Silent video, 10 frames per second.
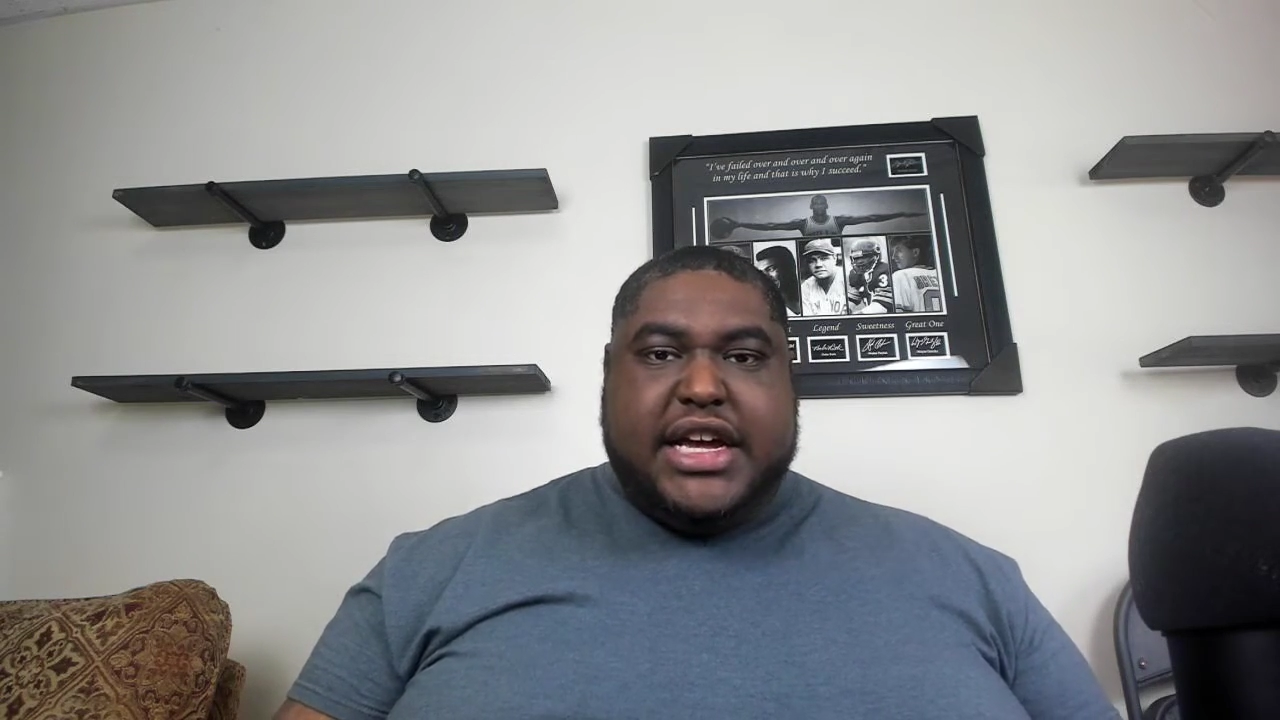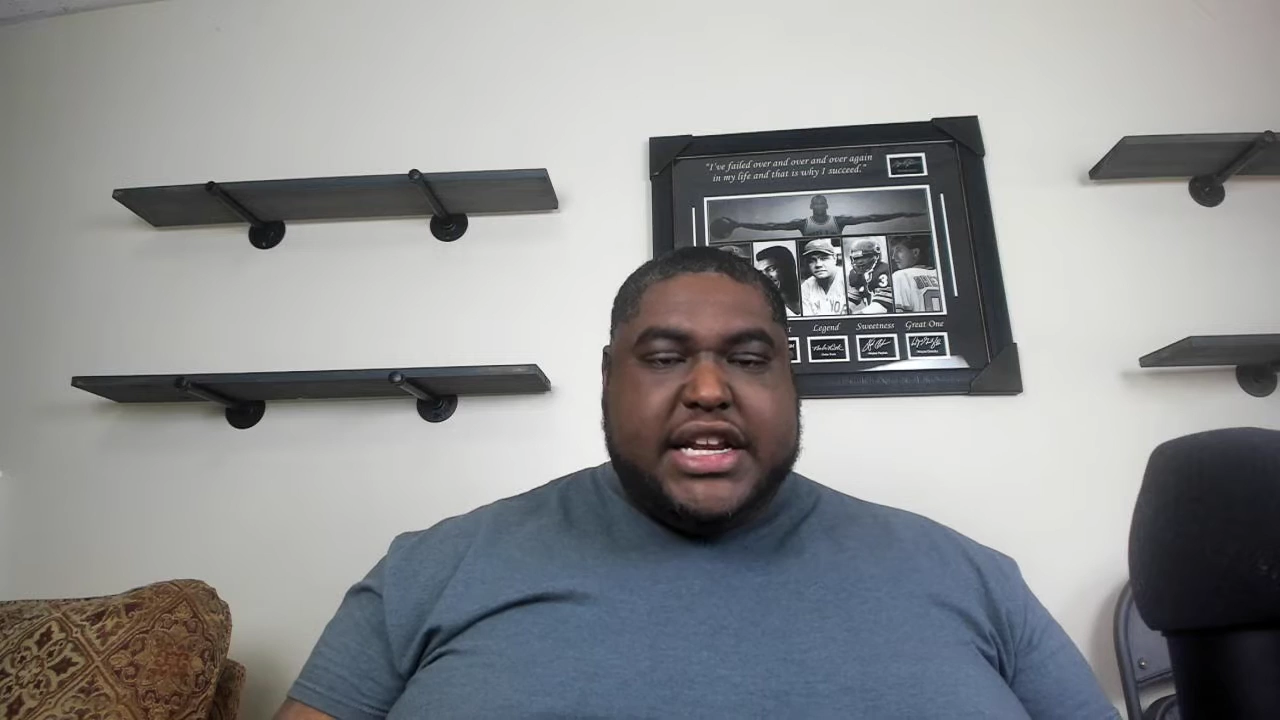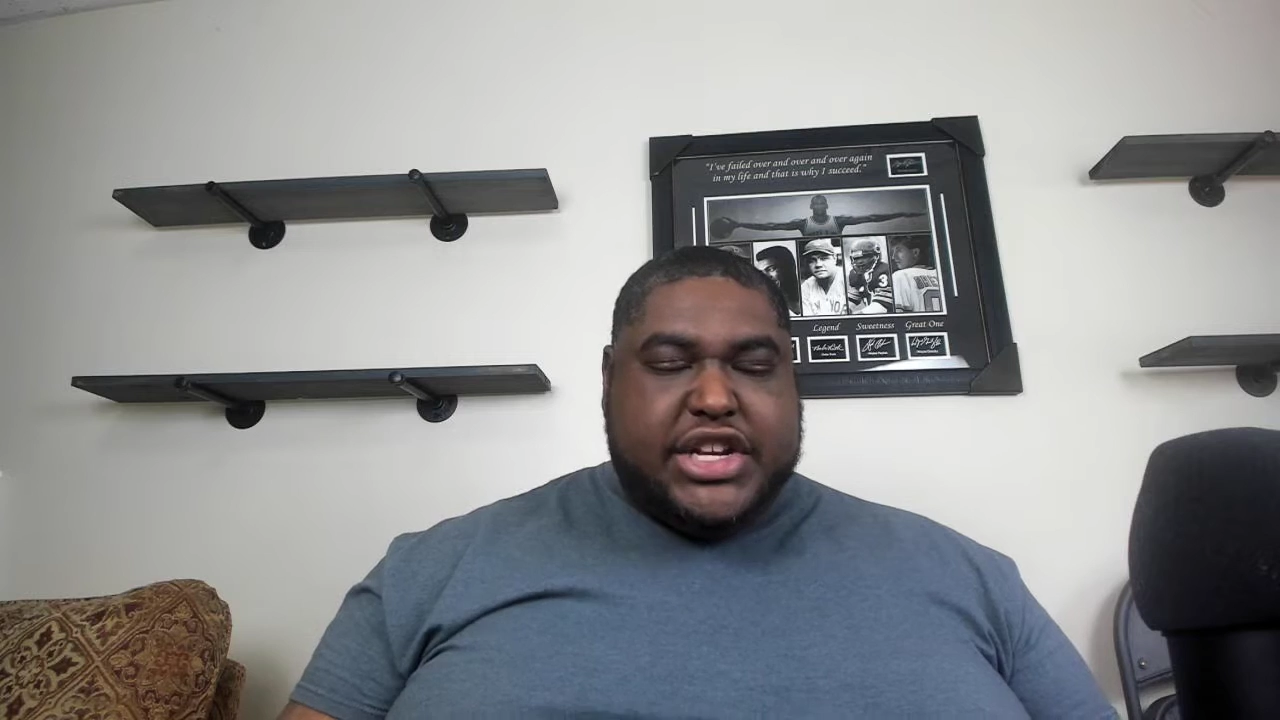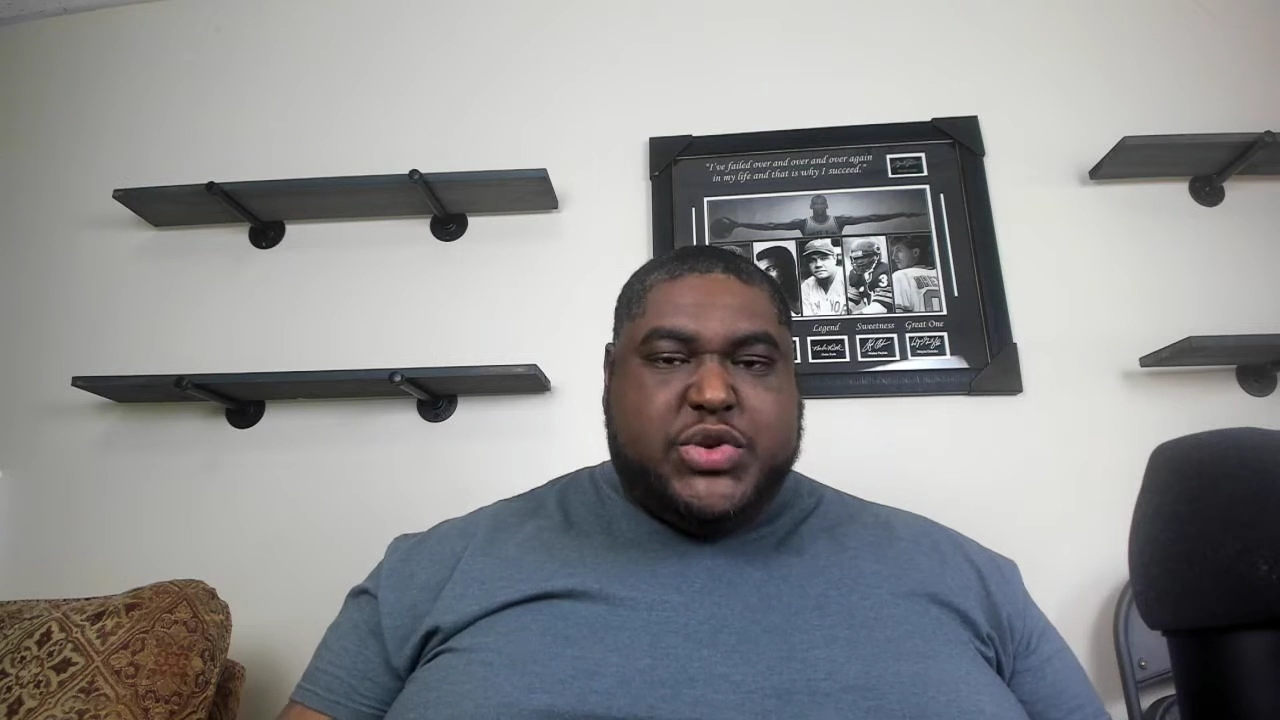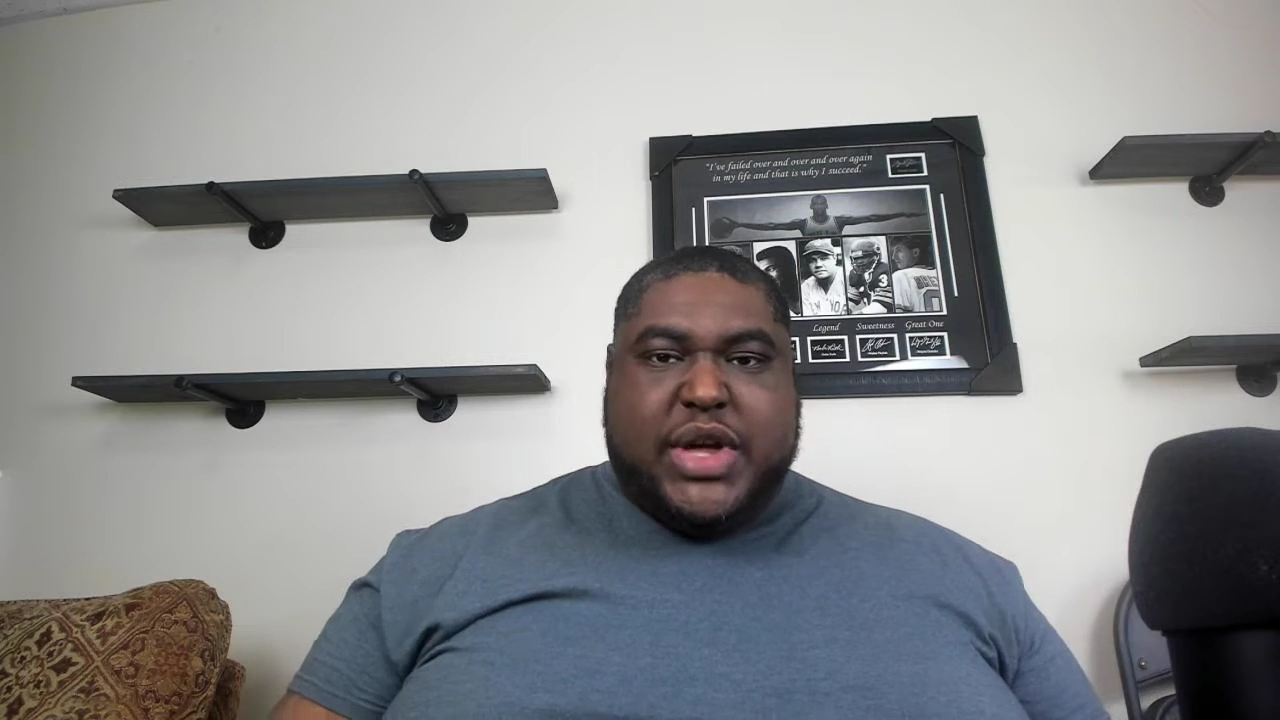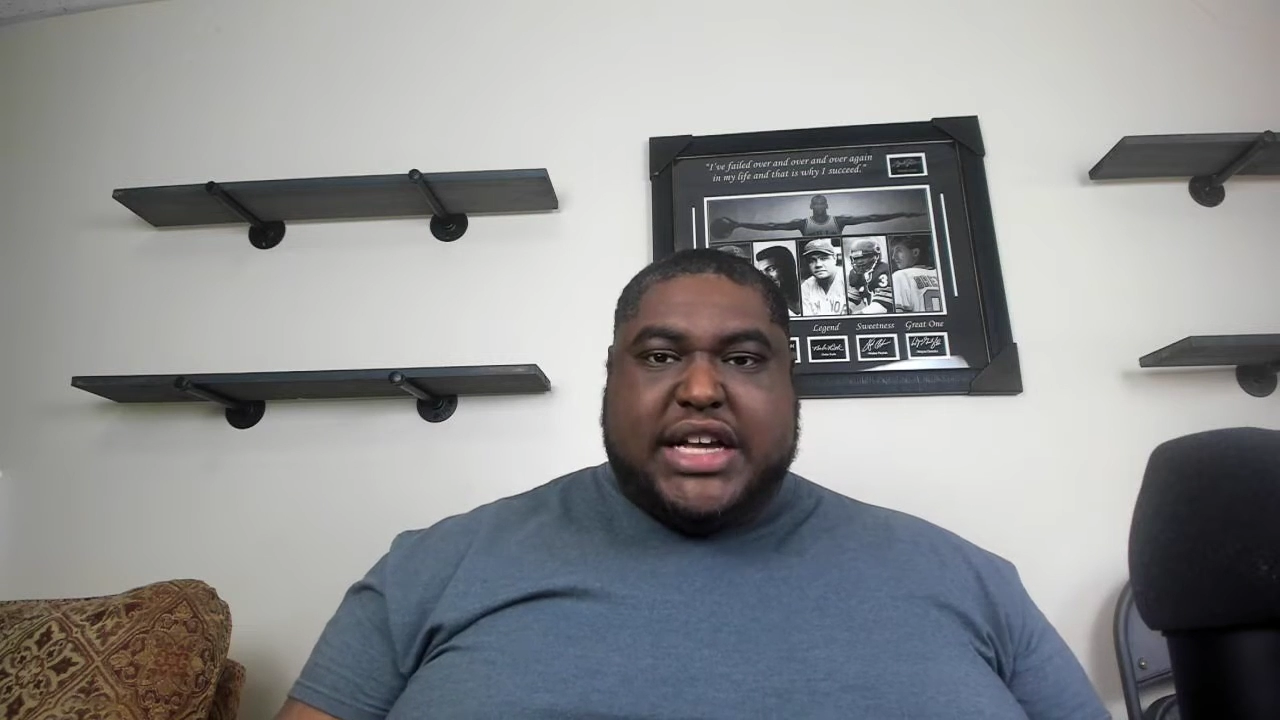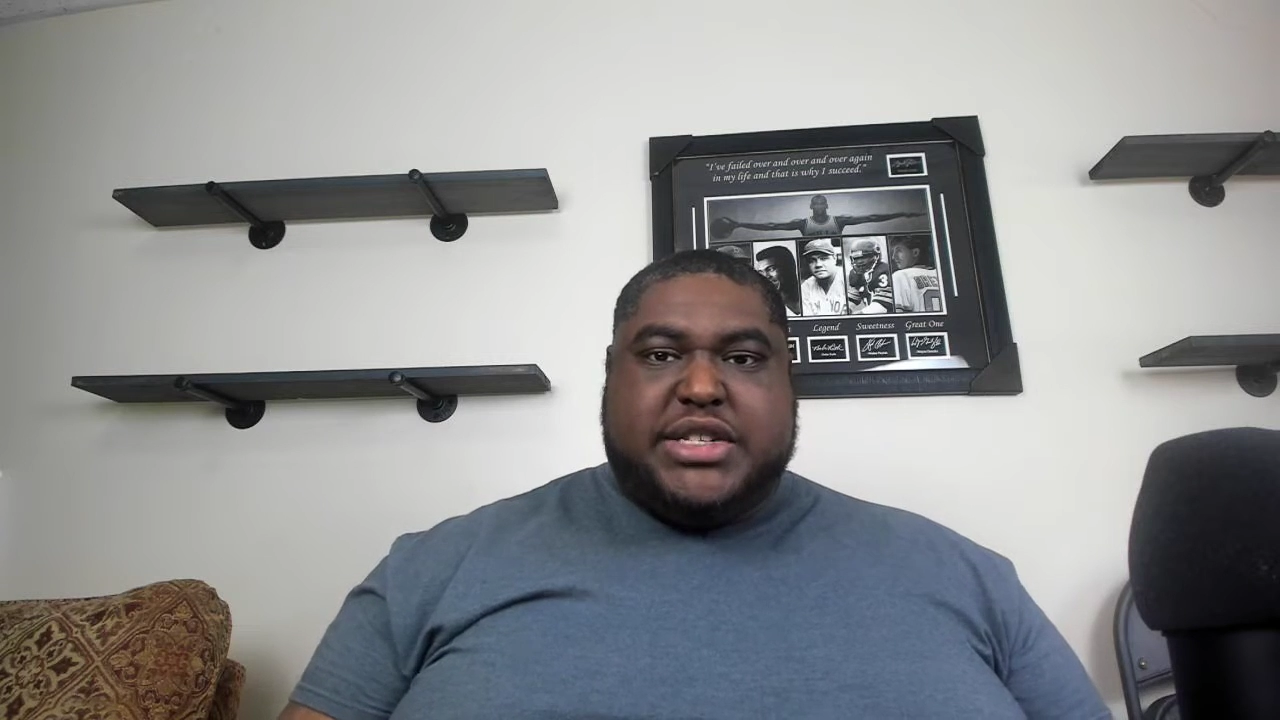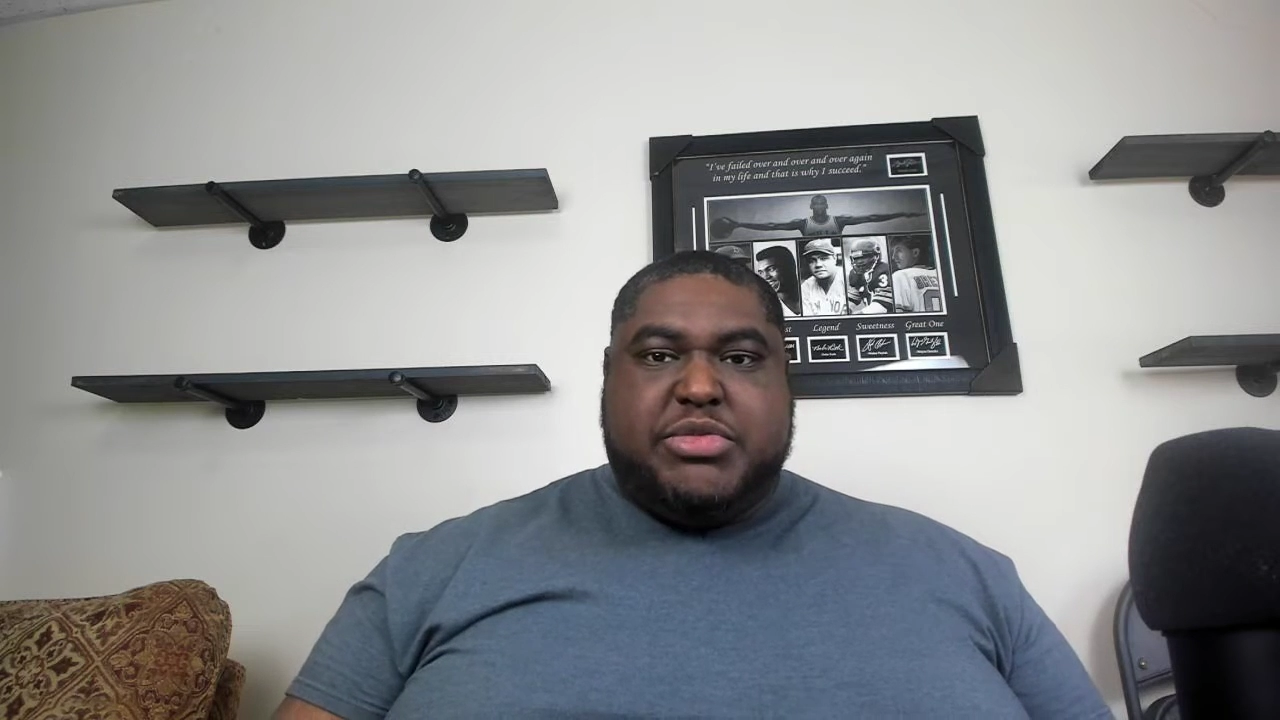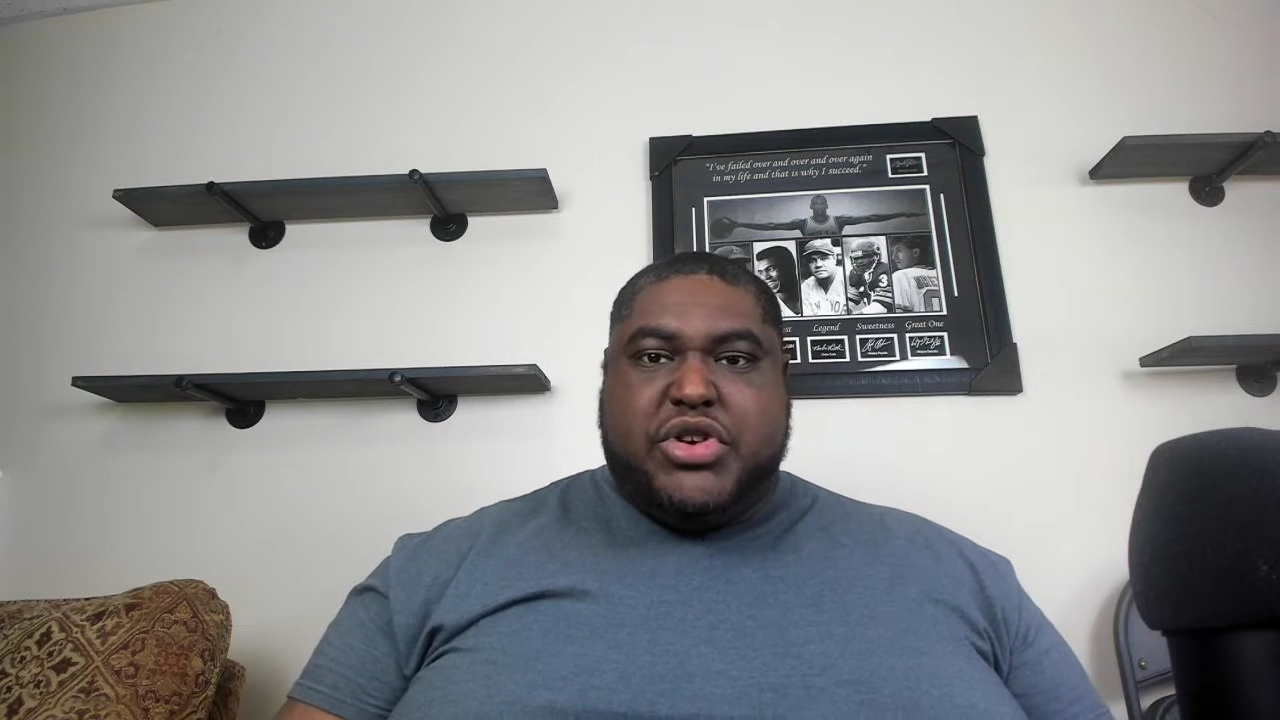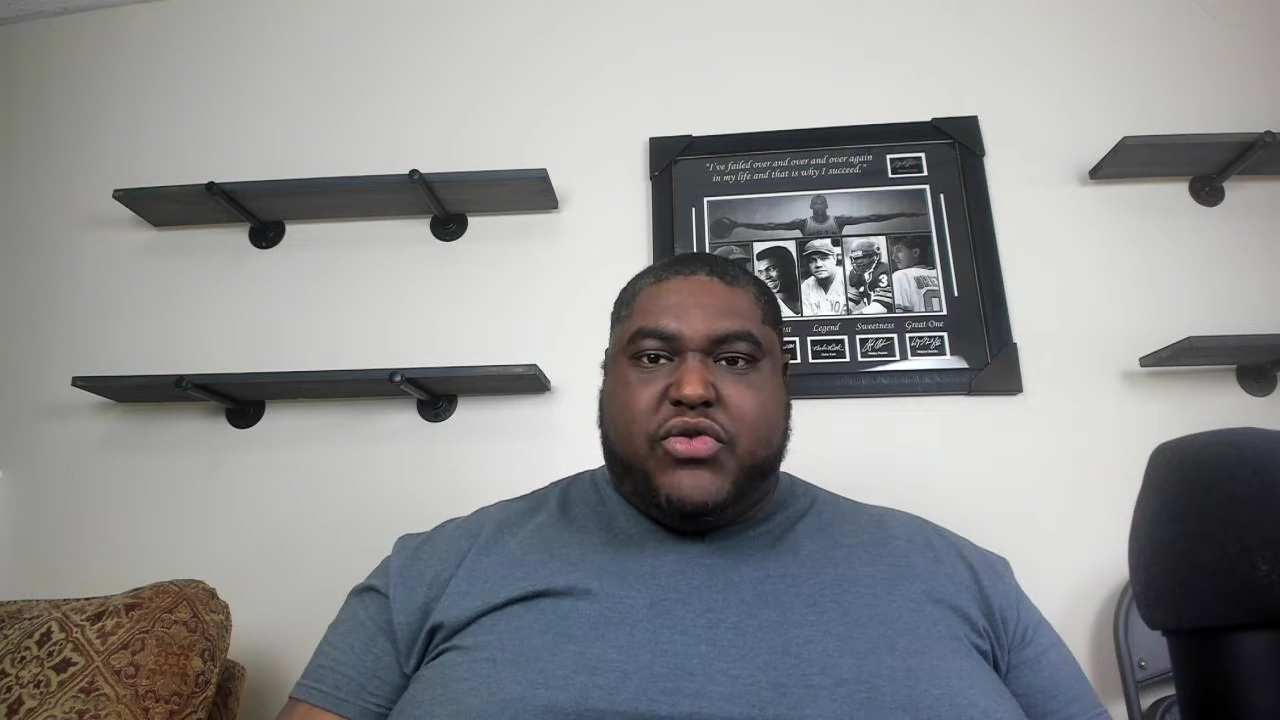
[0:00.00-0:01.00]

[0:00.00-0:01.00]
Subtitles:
that you got some good